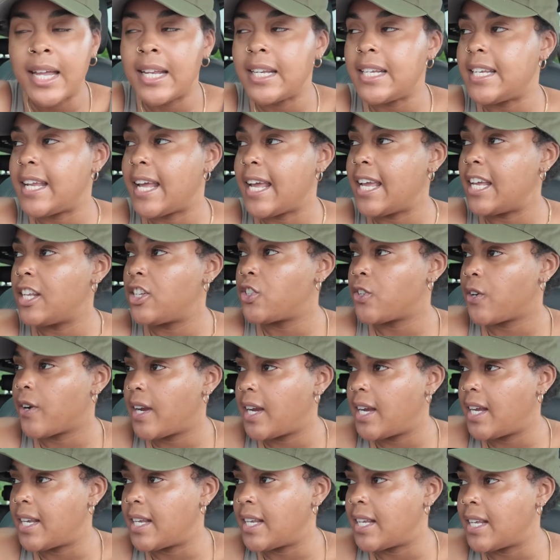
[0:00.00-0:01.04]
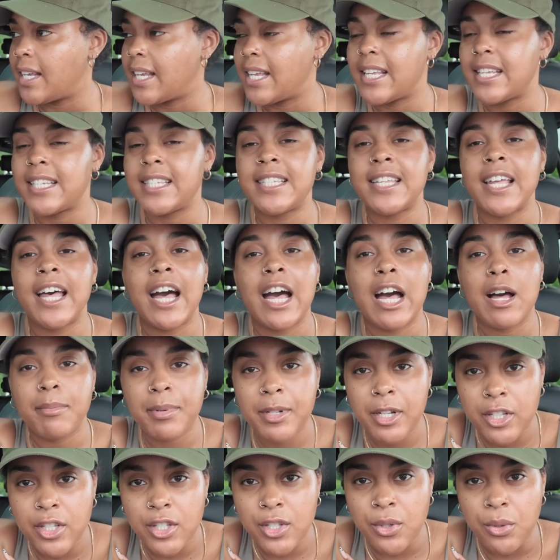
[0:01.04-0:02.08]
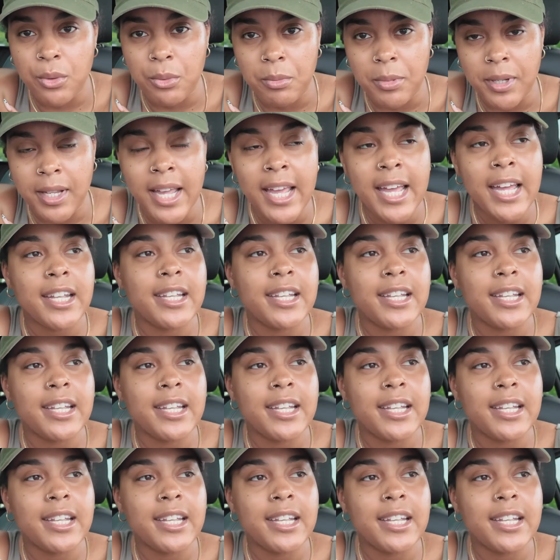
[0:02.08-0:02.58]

day trading is time consuming.